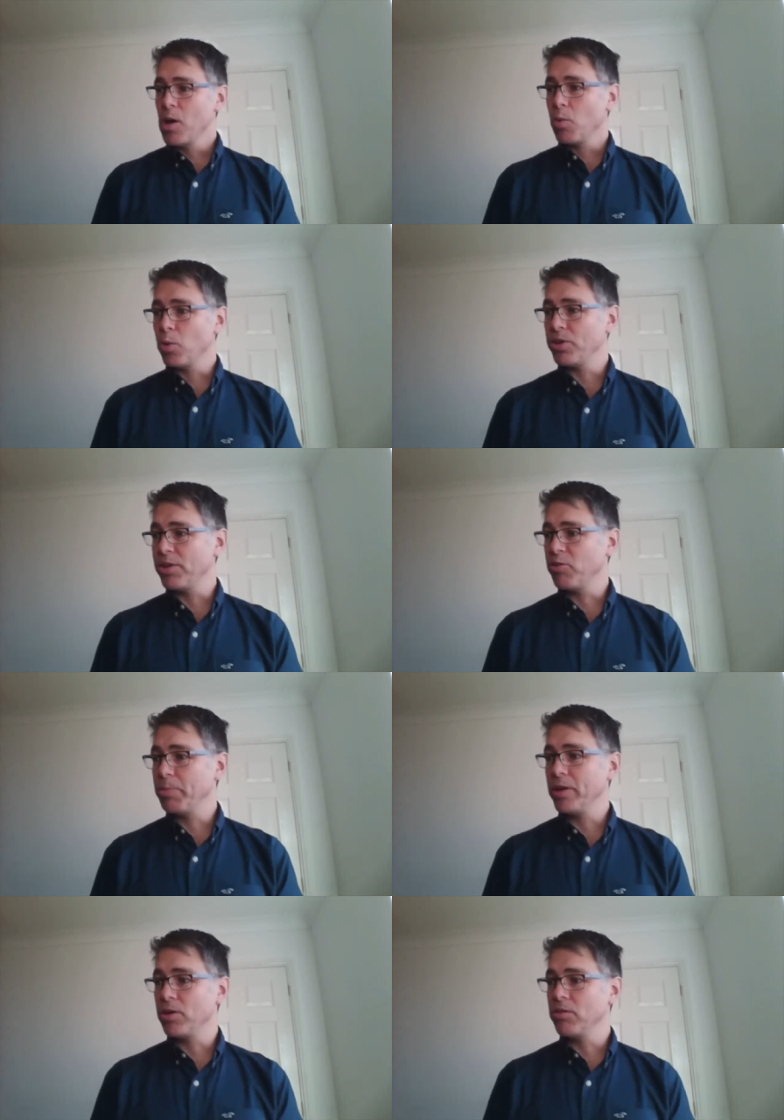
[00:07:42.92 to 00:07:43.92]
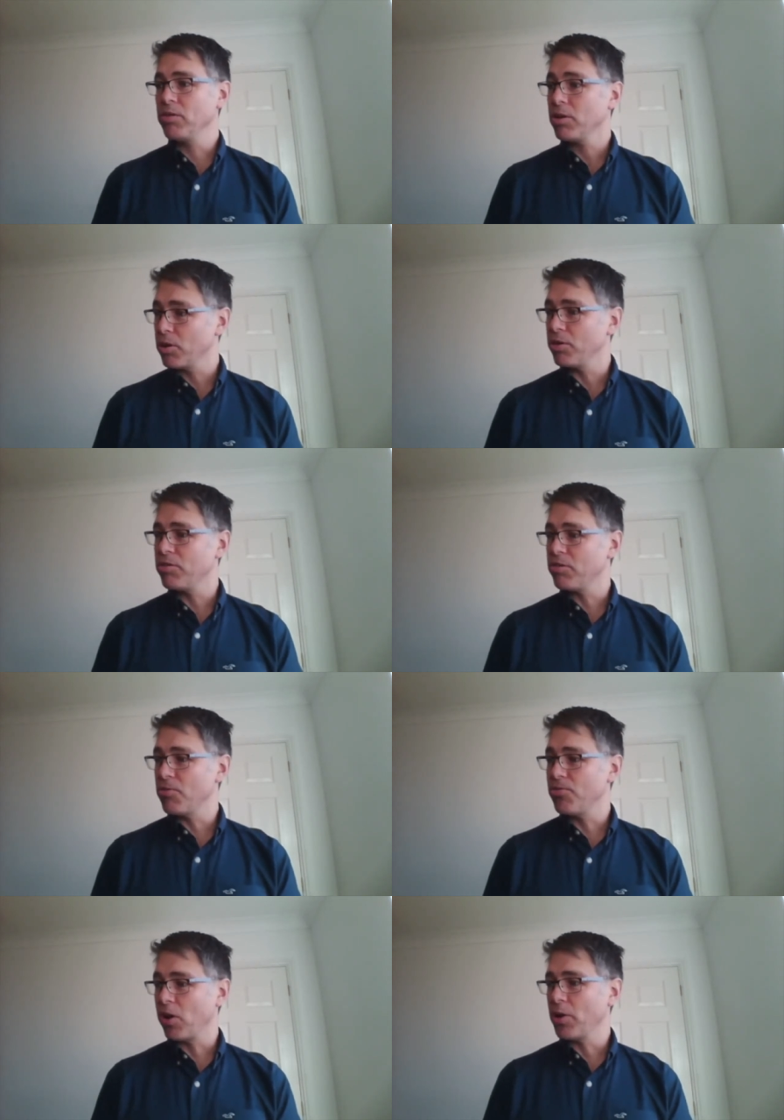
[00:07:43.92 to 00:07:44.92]
Would this be good so
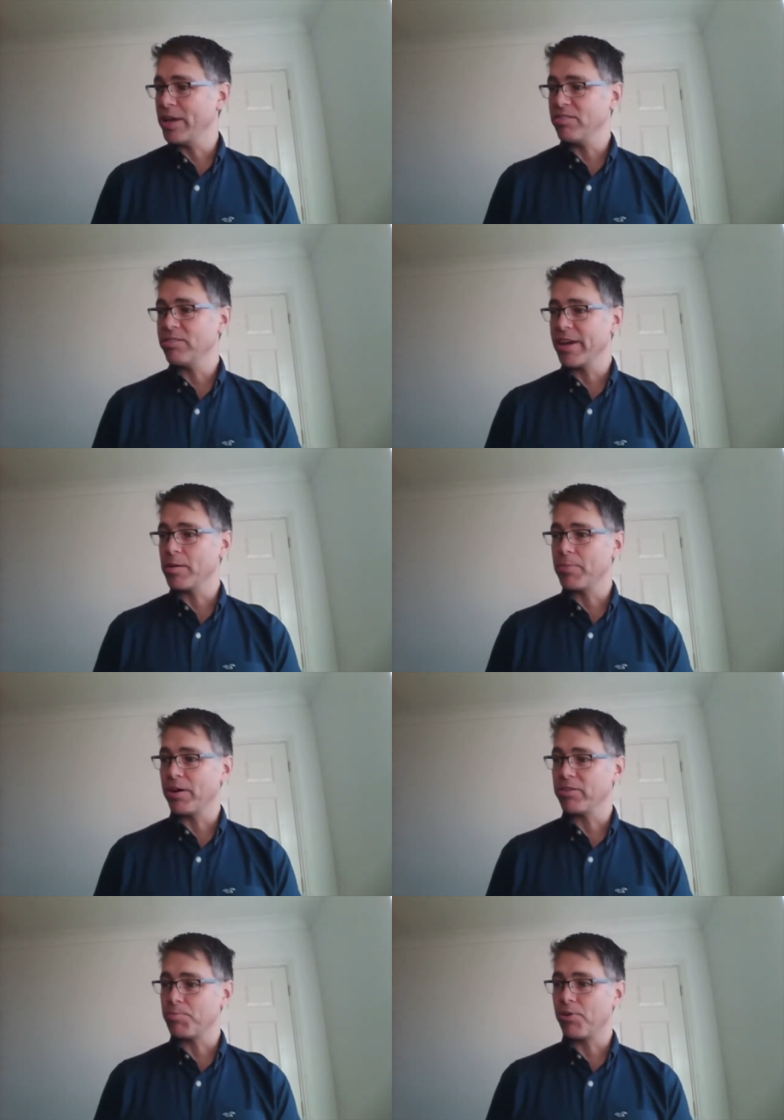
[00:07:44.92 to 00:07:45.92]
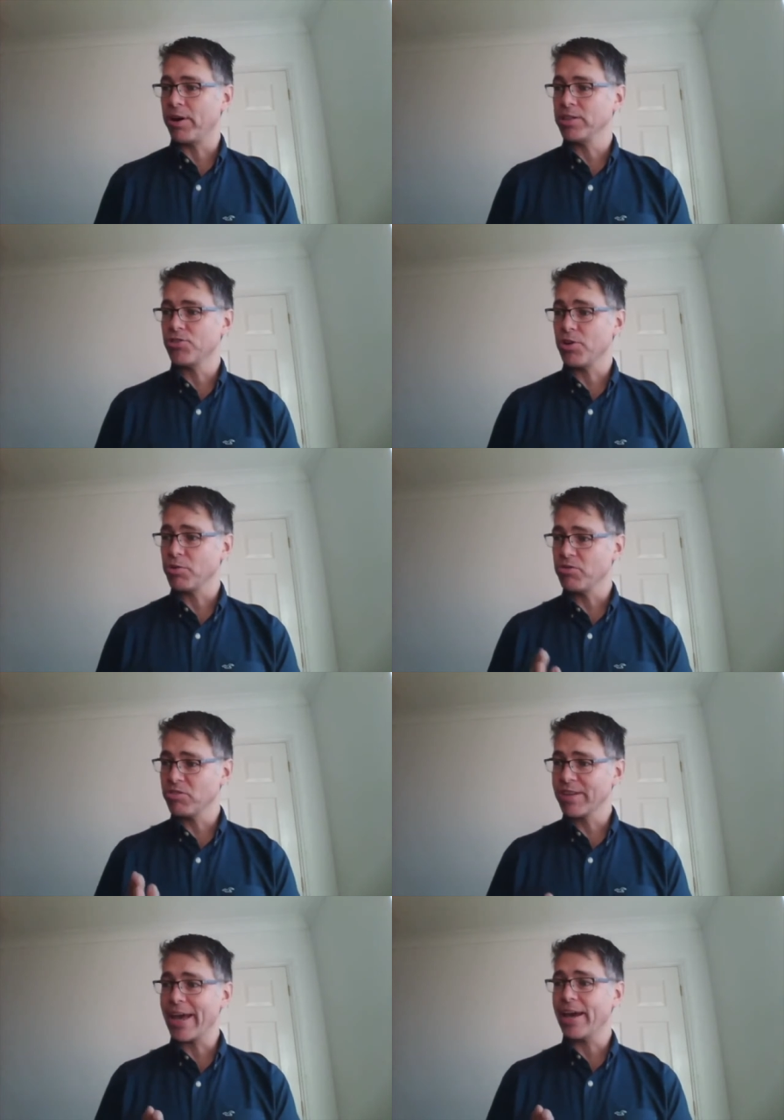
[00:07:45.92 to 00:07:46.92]
follow isn't taken by surprise stroke
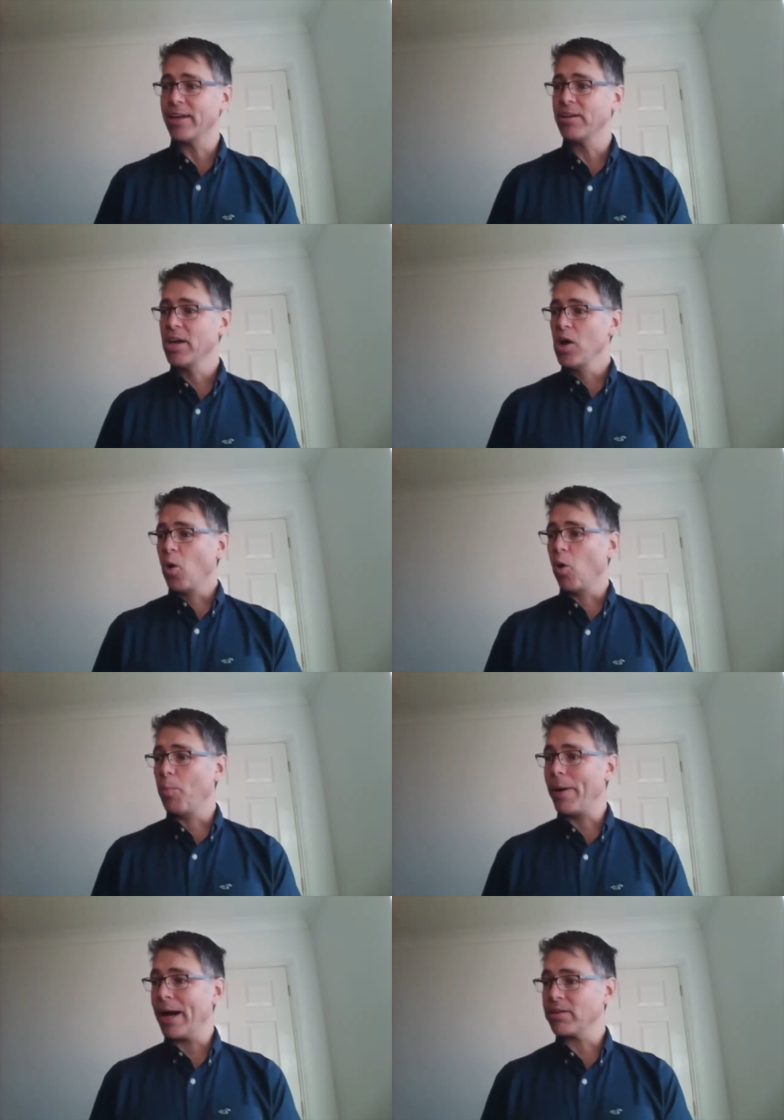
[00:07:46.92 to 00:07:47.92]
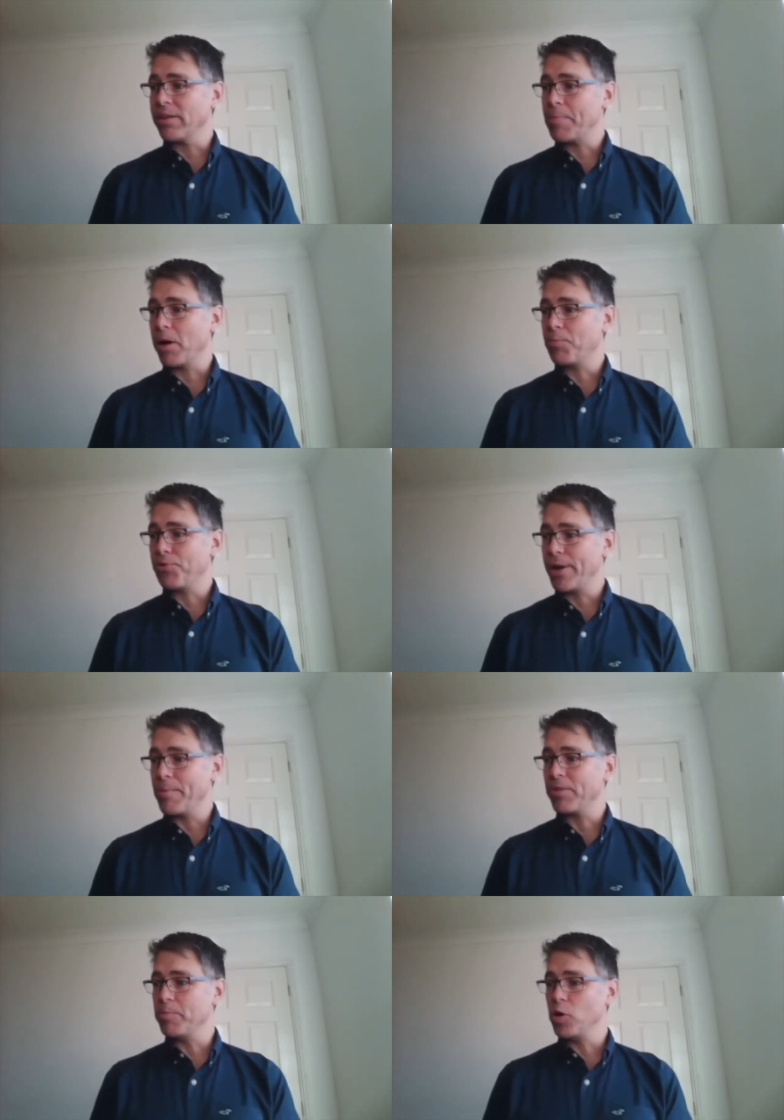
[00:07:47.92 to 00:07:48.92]
scared? or bad that they might
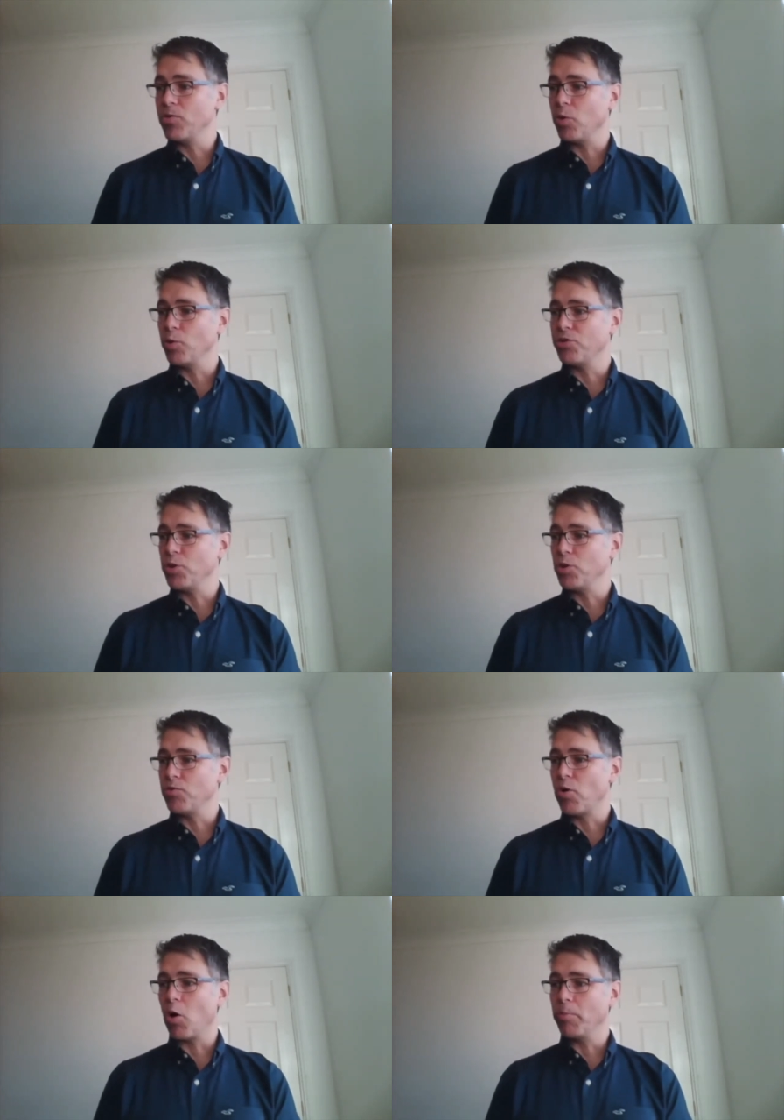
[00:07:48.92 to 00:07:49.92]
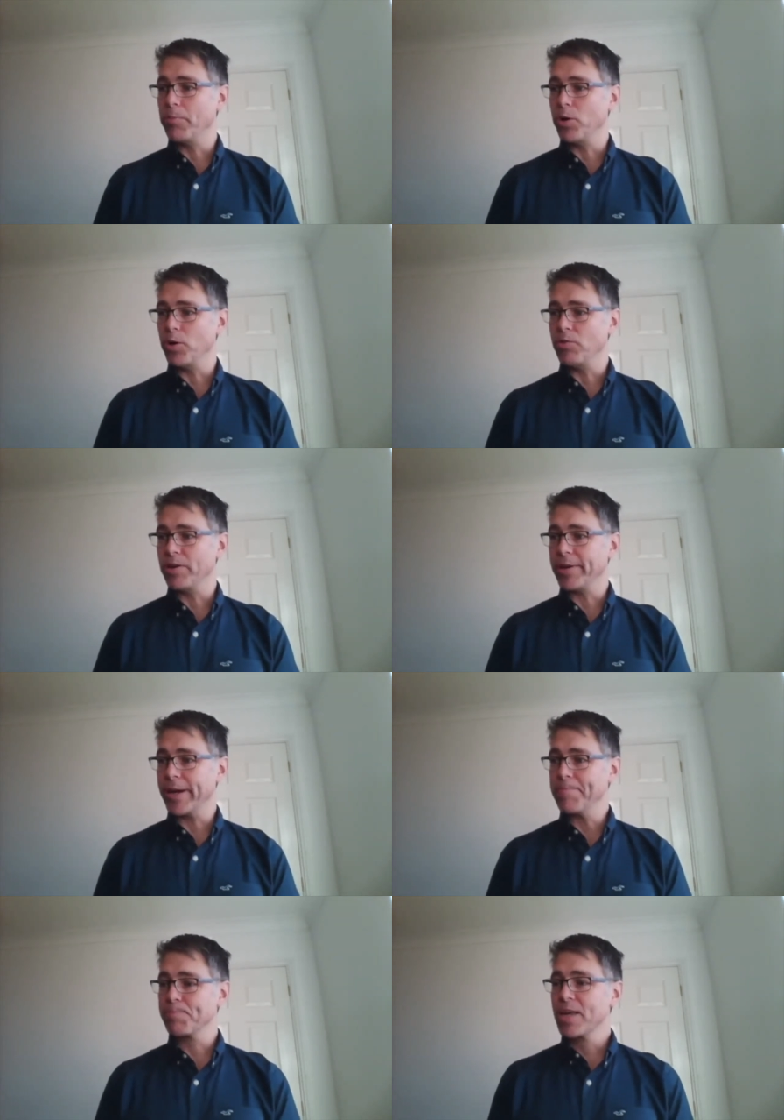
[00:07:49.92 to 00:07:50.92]
preempt the move or do the wrong move. Okay.